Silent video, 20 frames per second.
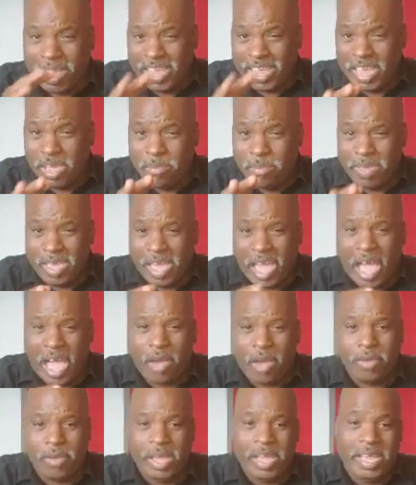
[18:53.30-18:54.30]
but hear me
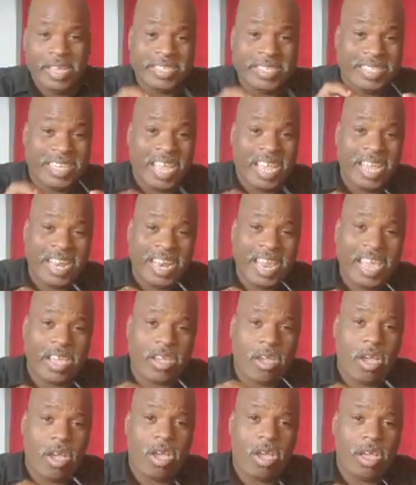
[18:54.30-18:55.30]
out.
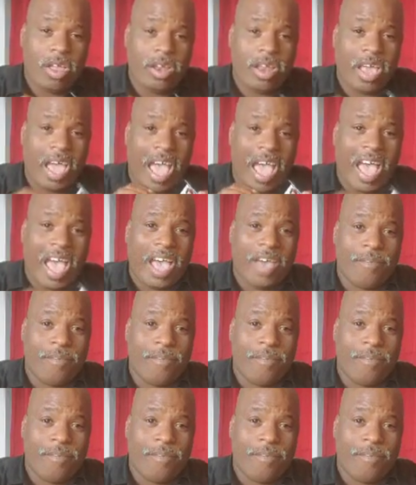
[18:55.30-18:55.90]
Saying they call the